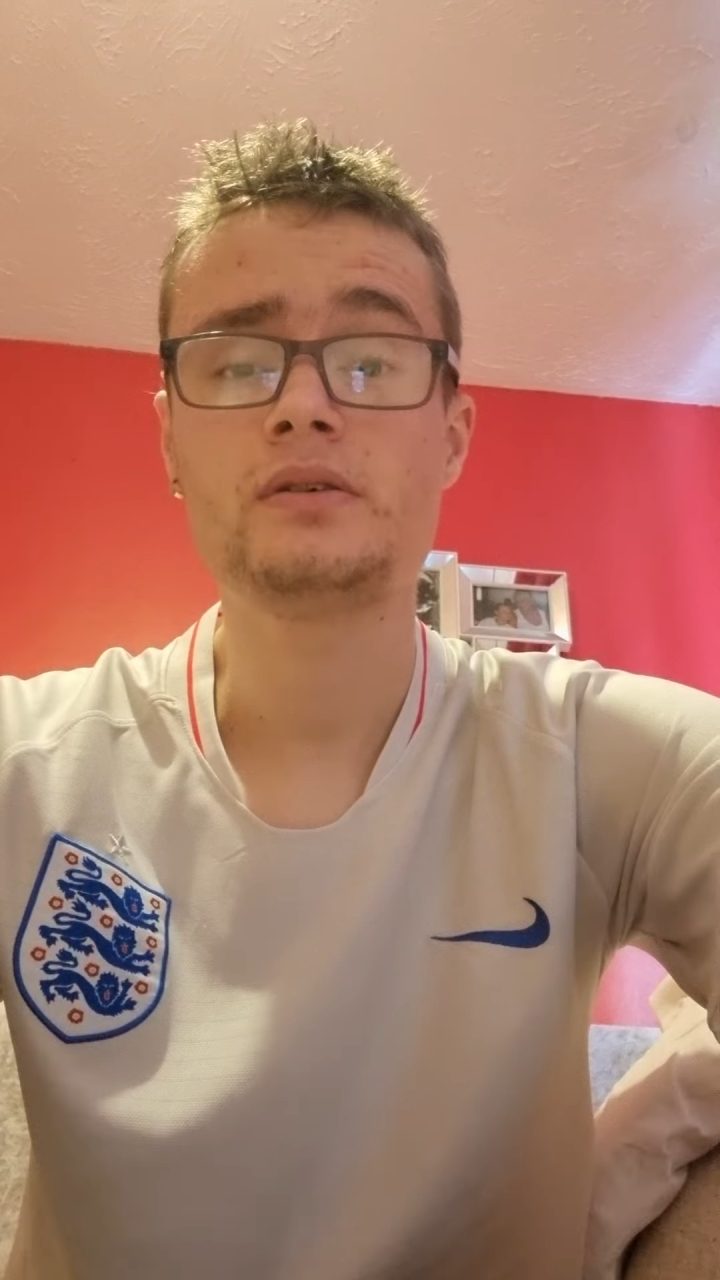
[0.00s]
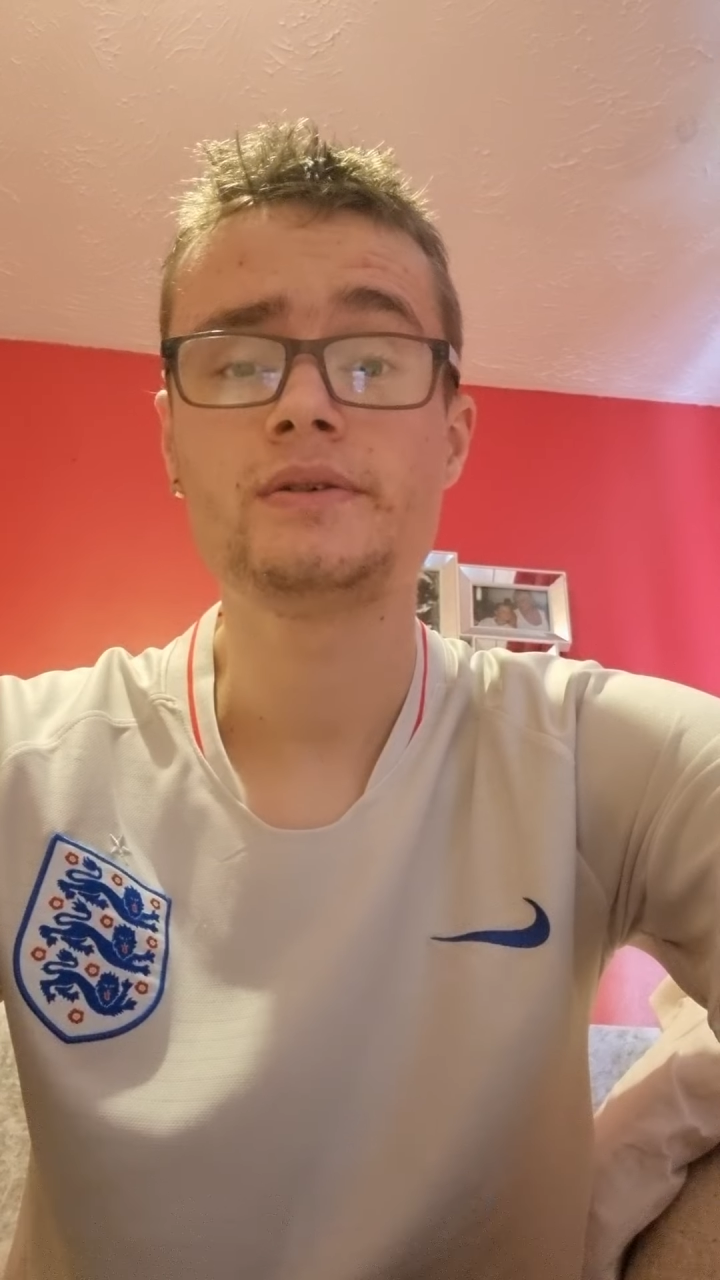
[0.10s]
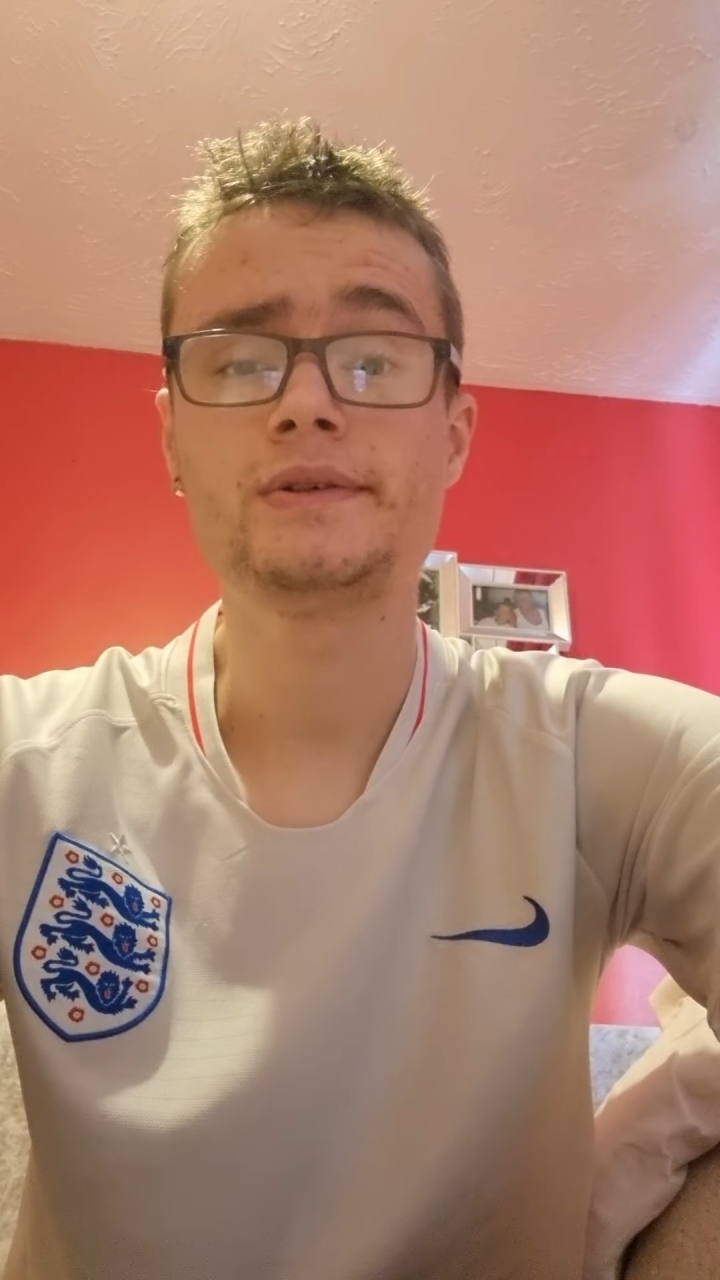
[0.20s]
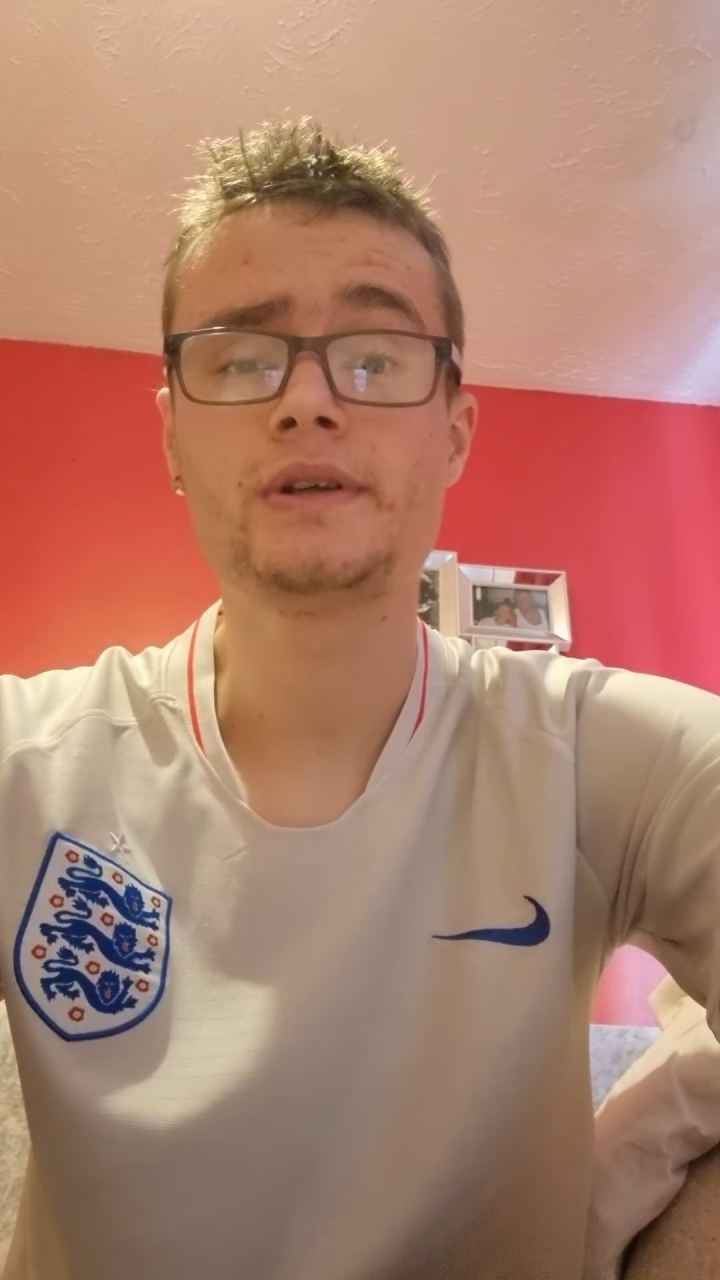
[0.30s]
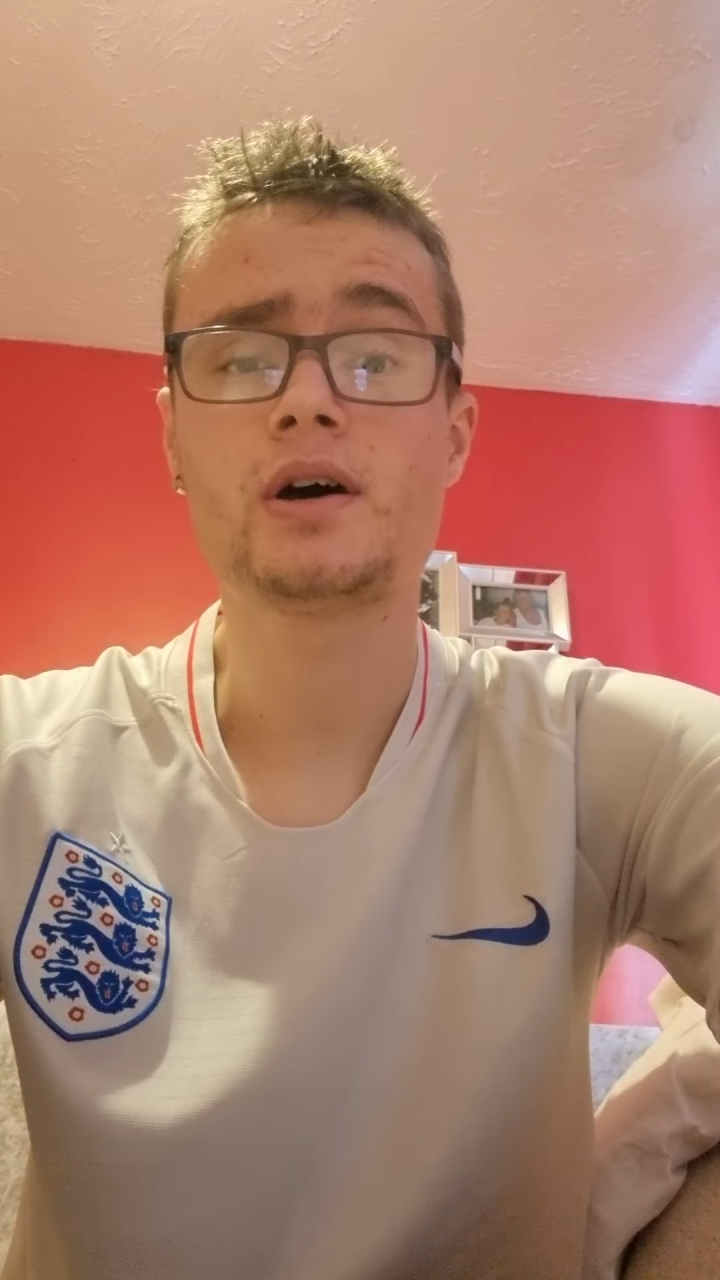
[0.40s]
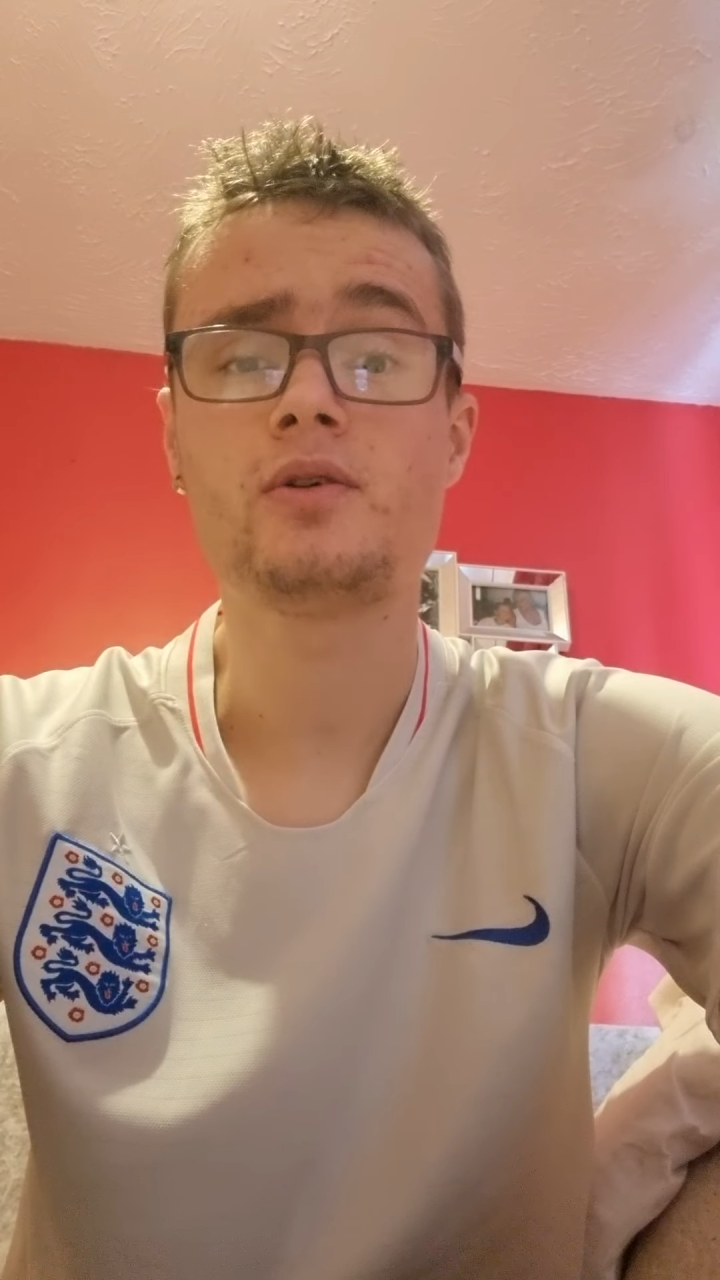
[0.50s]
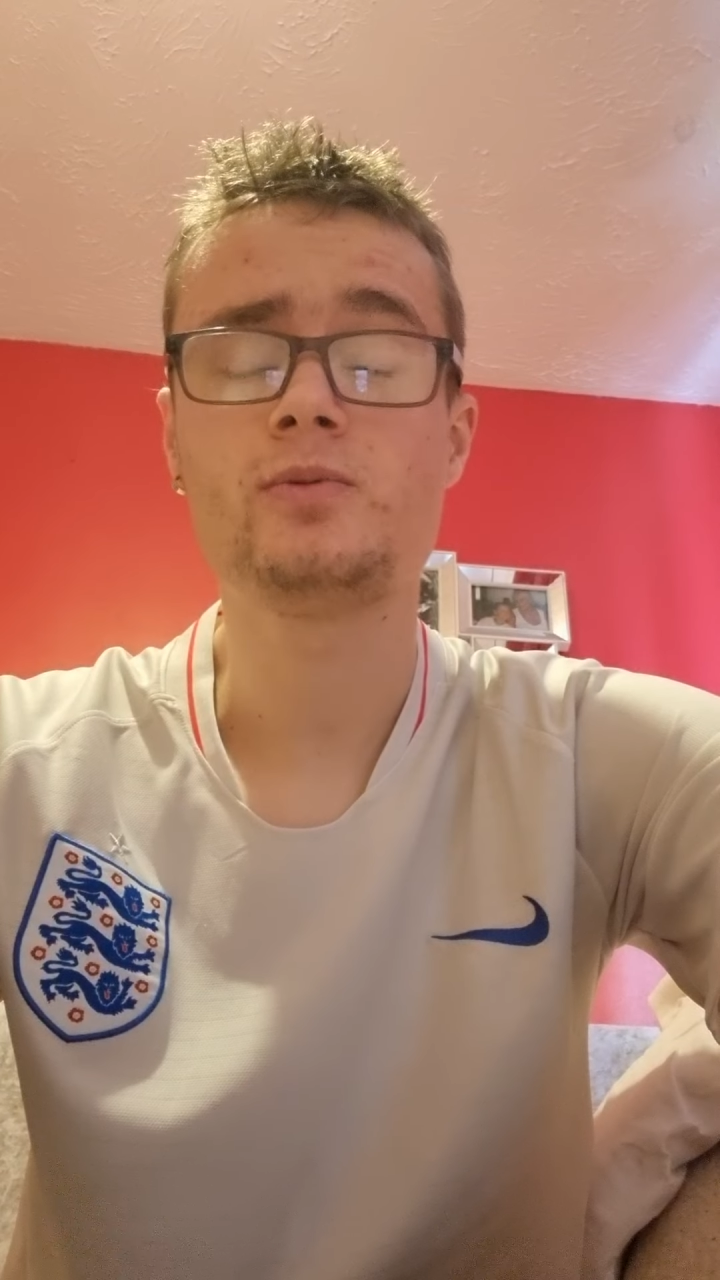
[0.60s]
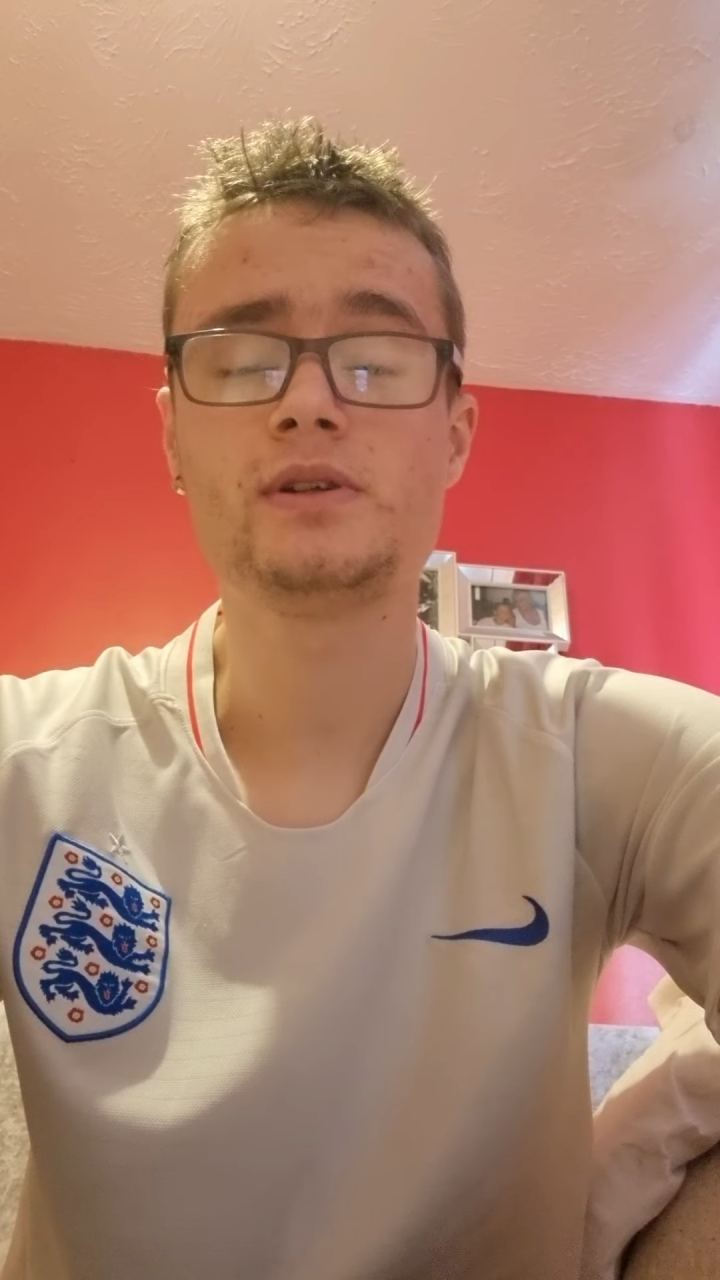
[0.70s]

So,